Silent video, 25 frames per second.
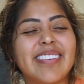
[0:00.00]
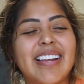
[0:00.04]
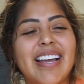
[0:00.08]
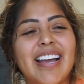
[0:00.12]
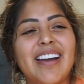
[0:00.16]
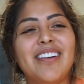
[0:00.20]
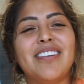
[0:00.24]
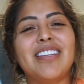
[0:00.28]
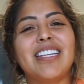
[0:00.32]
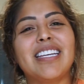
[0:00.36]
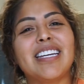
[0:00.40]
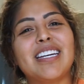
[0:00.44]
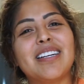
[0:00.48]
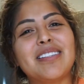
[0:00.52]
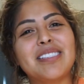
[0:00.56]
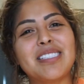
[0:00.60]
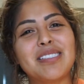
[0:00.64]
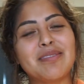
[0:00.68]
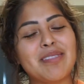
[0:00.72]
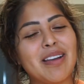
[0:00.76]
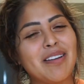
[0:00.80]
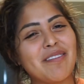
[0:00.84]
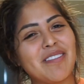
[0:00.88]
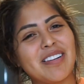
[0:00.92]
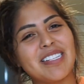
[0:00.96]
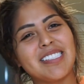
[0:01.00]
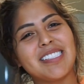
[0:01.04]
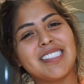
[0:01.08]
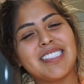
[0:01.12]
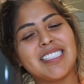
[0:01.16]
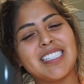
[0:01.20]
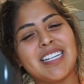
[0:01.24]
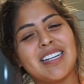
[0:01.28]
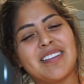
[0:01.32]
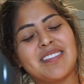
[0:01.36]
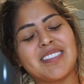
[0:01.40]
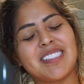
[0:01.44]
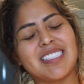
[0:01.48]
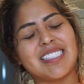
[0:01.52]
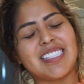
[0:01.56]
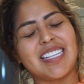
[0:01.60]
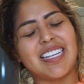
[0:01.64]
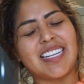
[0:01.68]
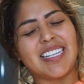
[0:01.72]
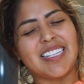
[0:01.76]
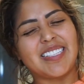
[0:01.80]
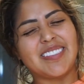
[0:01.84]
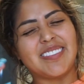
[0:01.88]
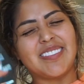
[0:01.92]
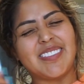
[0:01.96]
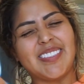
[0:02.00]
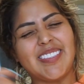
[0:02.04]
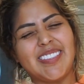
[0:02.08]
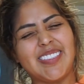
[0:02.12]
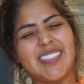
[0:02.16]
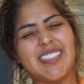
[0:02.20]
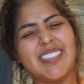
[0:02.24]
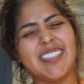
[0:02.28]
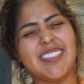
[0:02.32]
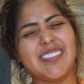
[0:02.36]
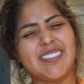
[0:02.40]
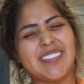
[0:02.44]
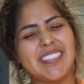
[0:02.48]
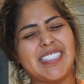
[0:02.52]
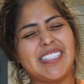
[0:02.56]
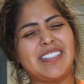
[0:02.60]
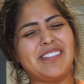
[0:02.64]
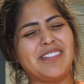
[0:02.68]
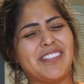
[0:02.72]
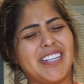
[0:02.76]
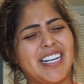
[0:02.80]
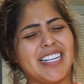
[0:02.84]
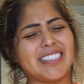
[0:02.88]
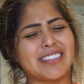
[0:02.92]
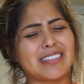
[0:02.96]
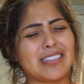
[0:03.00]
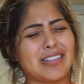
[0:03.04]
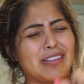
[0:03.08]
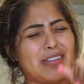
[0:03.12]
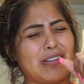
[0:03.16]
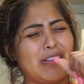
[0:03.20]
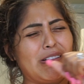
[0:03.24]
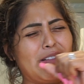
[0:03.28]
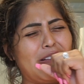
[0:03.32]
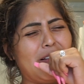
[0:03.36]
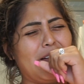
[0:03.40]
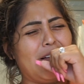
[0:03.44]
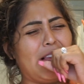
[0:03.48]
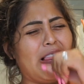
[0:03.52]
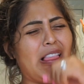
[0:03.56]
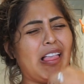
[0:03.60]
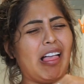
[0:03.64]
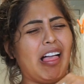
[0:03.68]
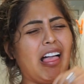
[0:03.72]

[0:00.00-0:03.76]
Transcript: when they come to my register, I'm just like, really fast. Ugh.